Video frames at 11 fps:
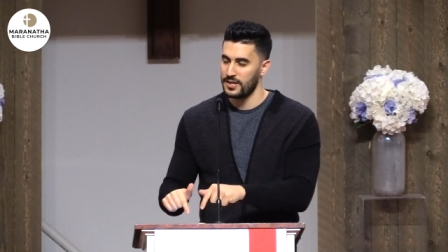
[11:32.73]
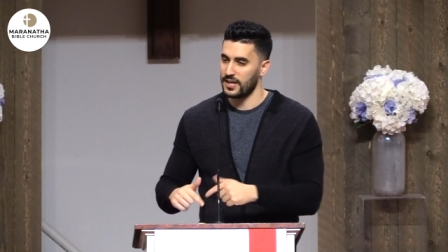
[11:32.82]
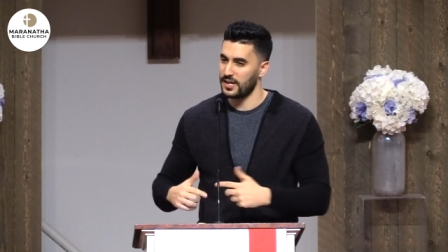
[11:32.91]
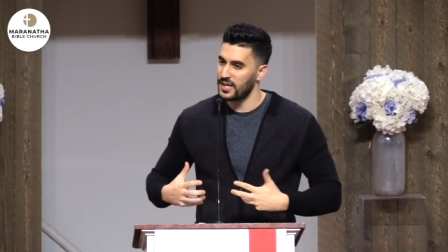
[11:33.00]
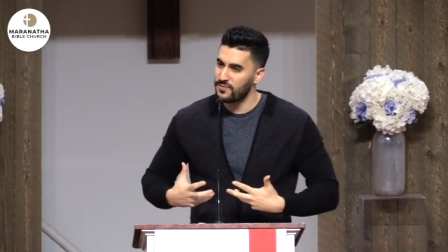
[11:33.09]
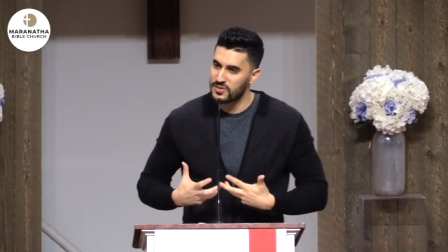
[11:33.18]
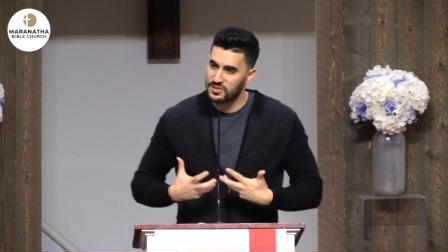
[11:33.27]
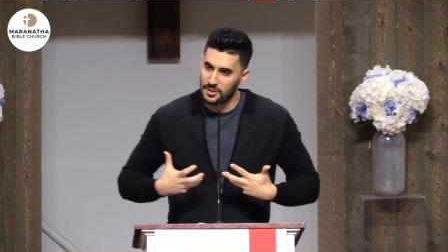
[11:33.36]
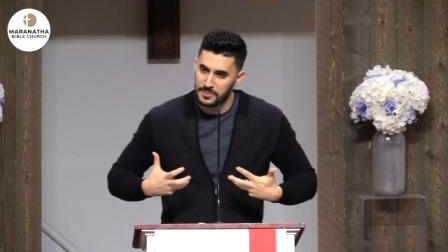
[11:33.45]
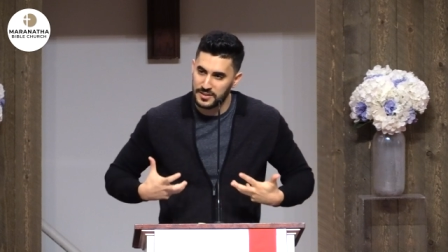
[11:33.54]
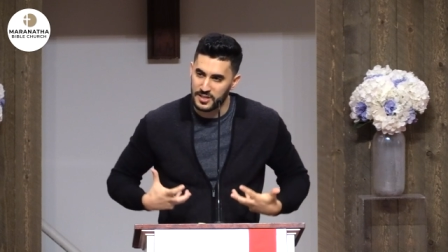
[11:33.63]
that even
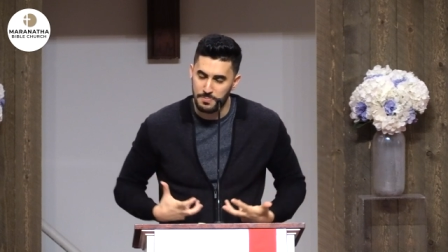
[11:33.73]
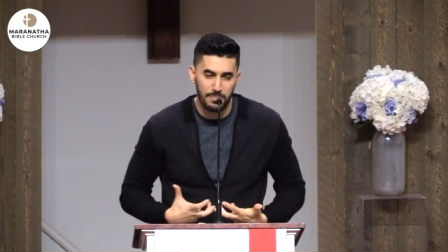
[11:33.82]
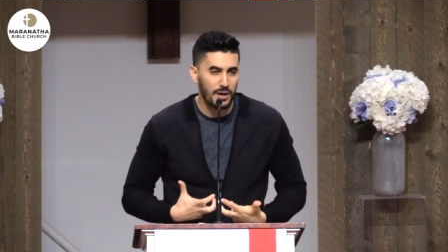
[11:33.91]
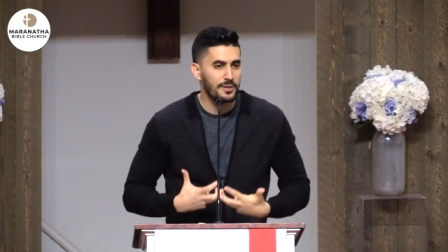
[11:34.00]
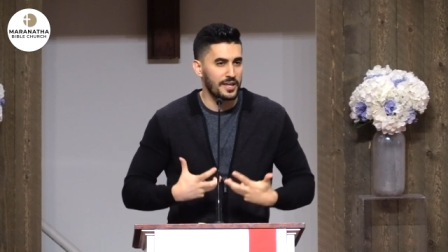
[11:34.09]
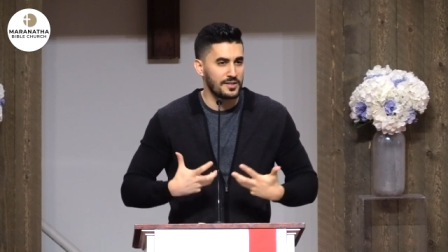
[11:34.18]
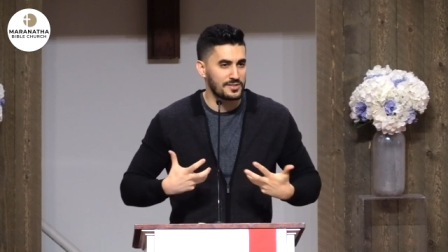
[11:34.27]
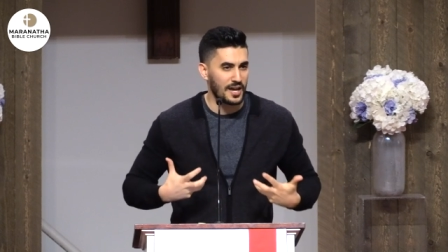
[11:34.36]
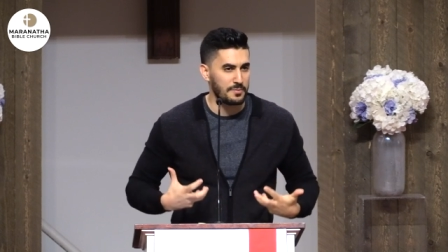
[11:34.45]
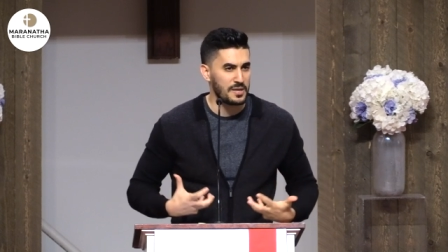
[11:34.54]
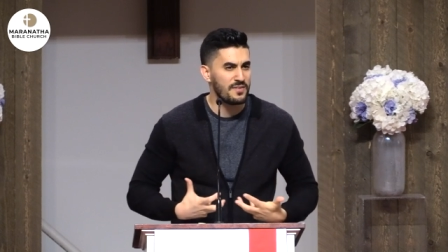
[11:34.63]
something that's bubbling
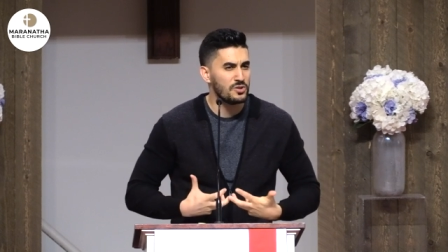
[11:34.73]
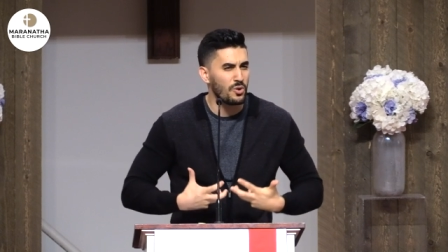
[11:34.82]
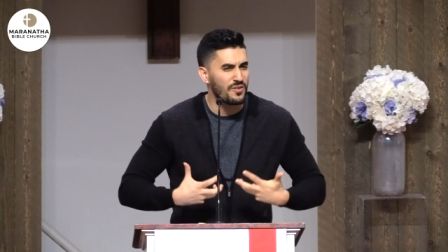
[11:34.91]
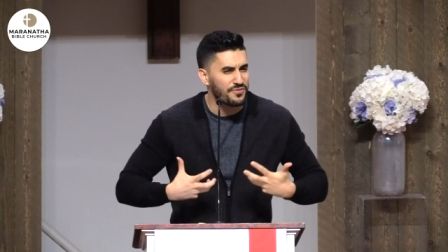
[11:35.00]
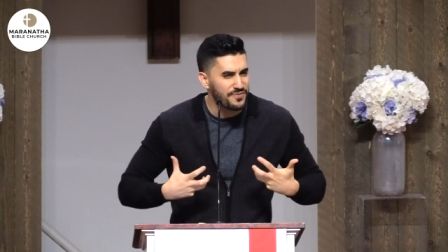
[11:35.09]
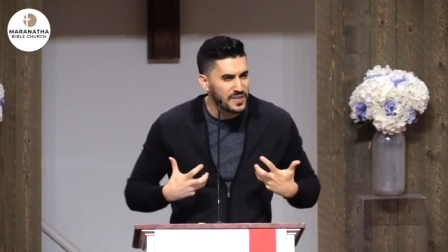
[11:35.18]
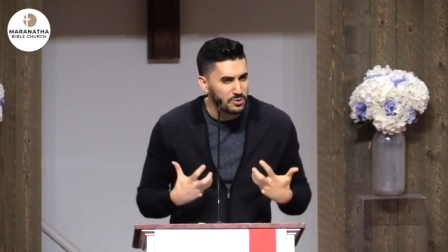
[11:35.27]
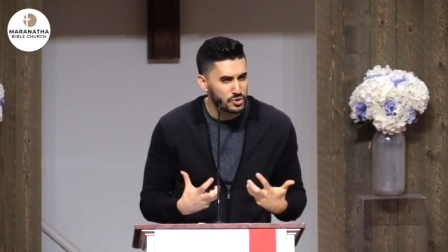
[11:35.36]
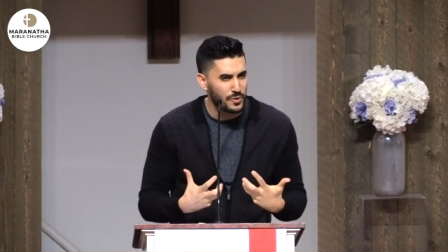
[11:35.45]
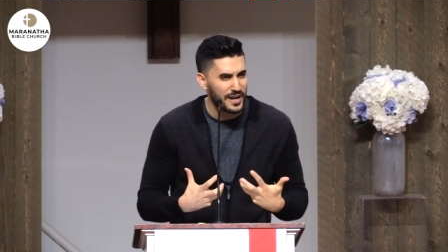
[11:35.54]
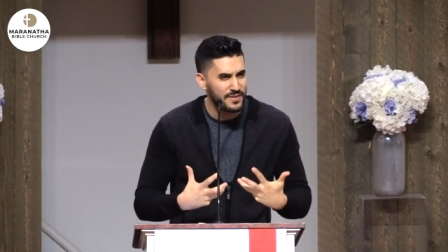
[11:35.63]
inside him, even though it
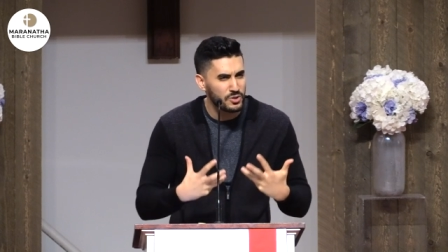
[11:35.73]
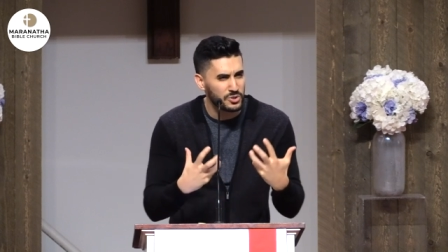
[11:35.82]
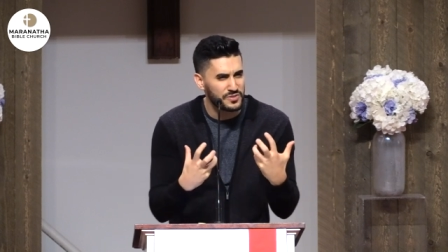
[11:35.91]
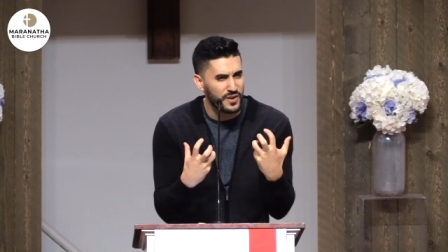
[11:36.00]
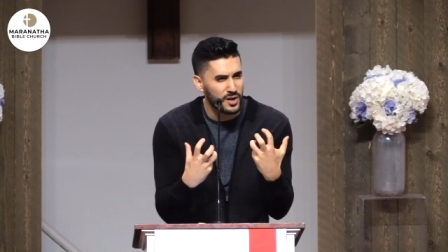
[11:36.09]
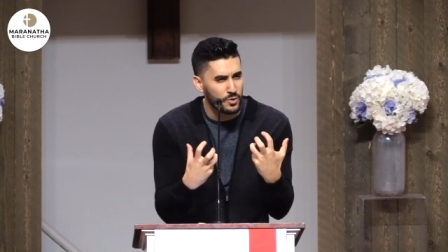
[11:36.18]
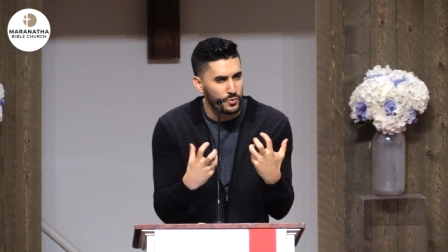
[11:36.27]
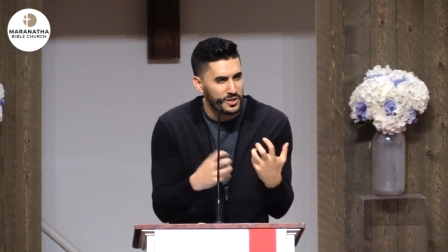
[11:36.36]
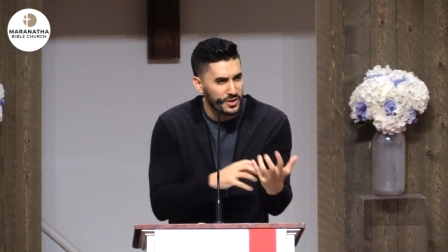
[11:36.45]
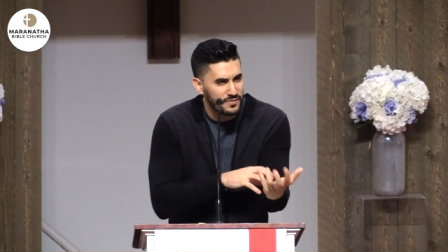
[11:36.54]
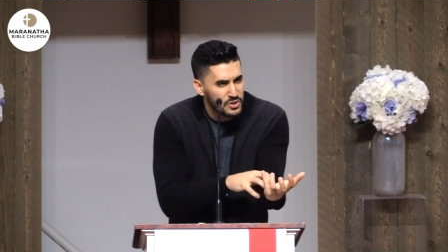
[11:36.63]
feels right, even though it's very
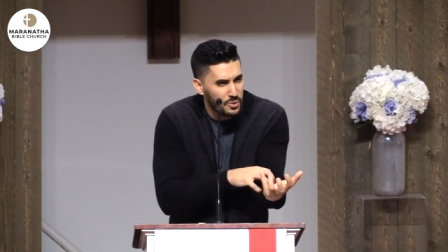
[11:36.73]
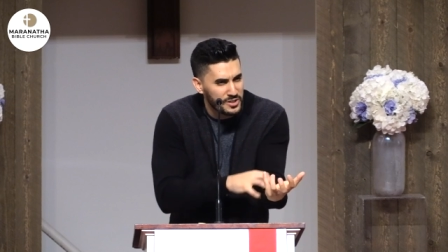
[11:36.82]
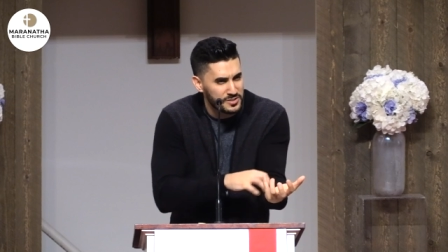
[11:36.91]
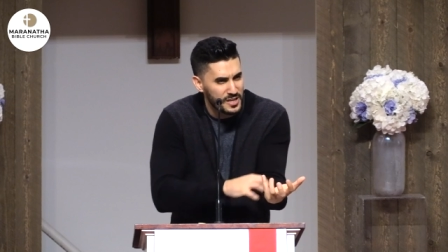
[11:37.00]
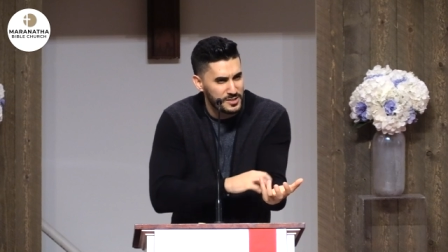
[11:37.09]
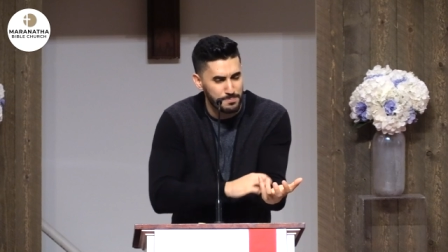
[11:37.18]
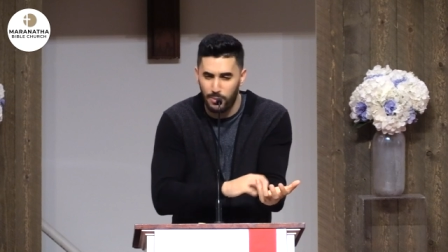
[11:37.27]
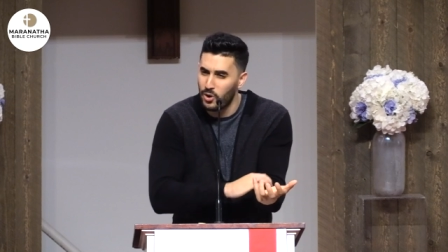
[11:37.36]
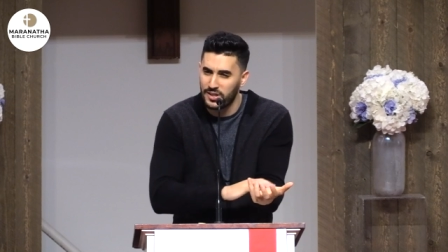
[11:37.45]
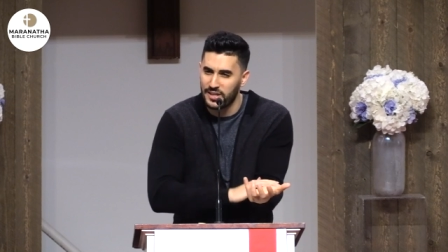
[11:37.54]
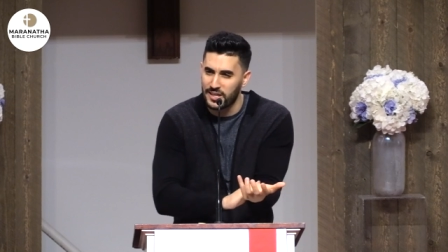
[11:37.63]
real, even though it's, it's
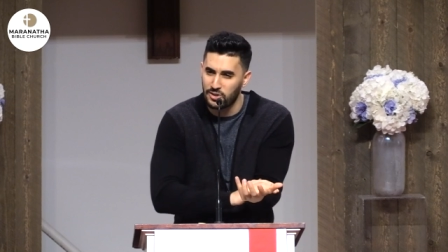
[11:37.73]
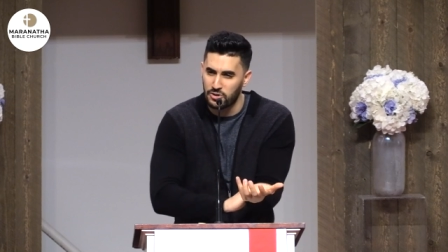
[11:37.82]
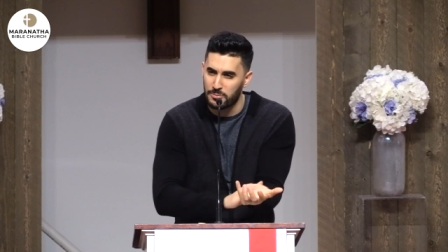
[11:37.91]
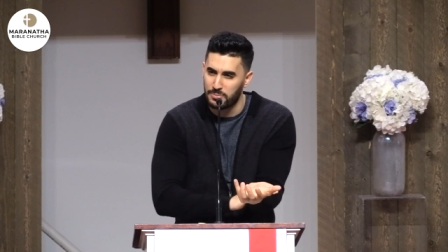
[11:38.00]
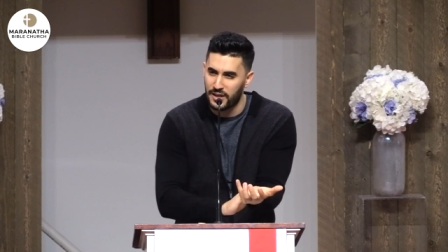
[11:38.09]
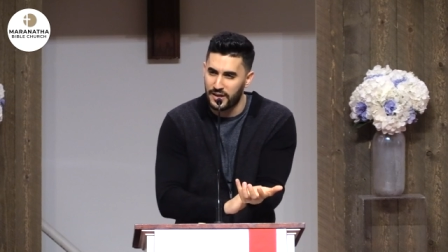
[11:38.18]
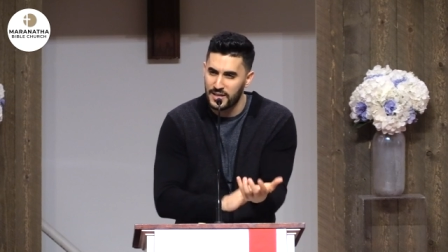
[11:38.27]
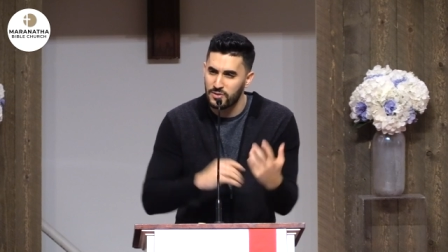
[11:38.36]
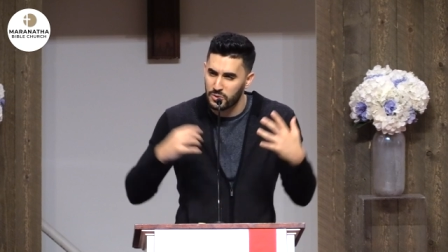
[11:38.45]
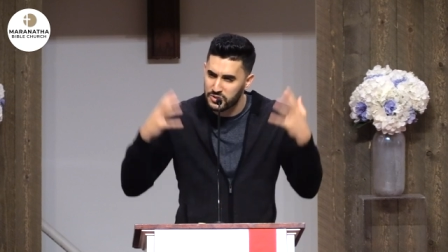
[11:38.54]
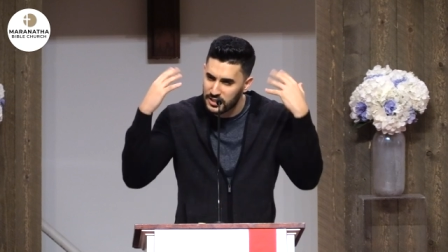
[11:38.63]
boiling in your blood,
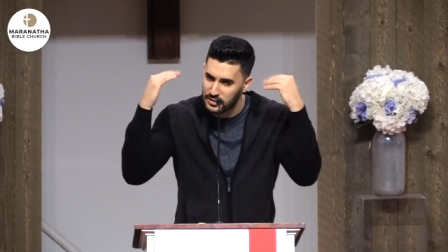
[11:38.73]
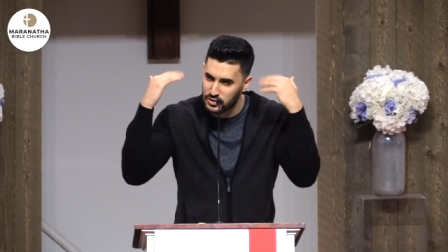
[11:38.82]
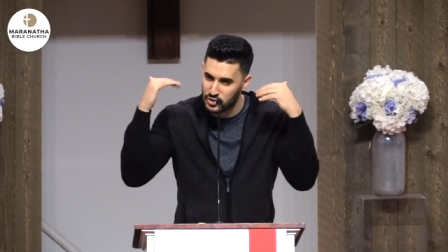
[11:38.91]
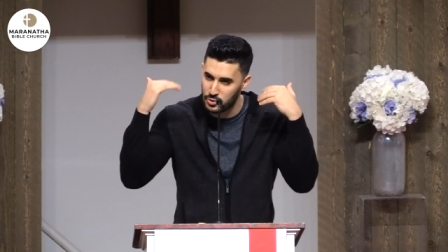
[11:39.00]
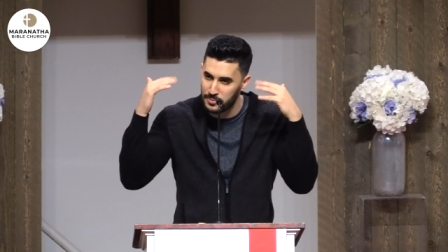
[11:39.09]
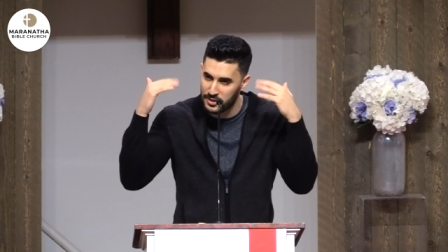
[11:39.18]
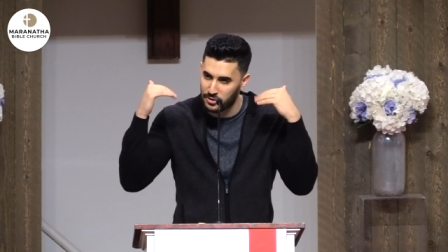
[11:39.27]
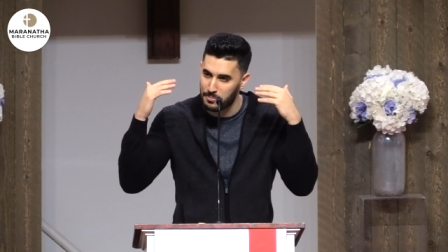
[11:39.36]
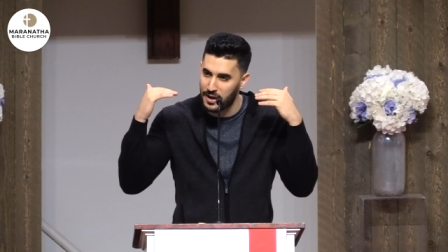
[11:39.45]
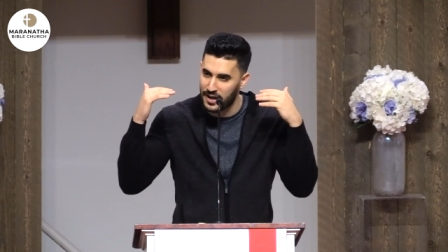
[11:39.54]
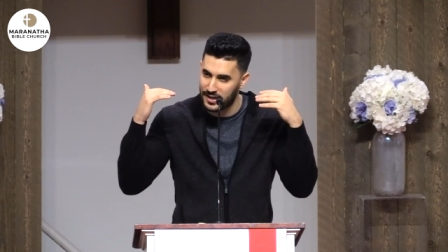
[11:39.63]
even though it's consuming
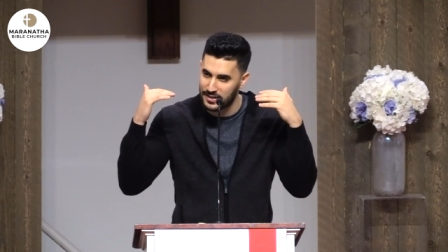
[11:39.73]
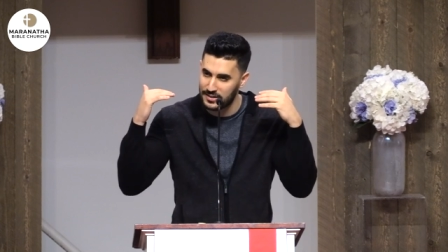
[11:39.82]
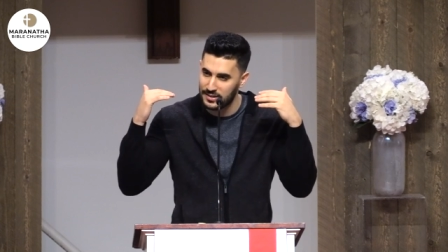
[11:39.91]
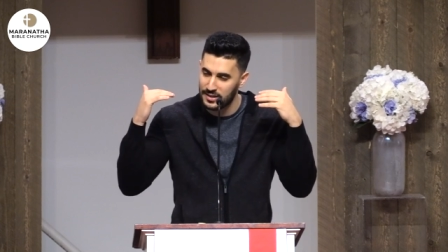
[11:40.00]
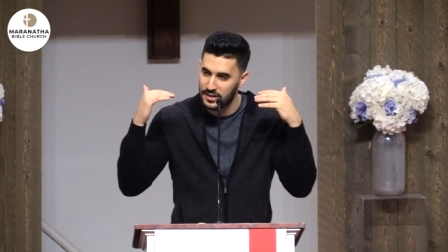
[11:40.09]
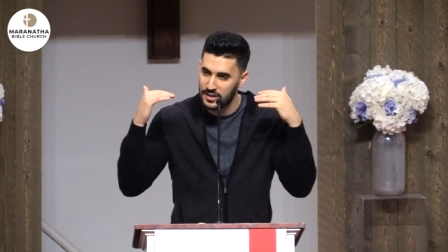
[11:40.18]
your mind,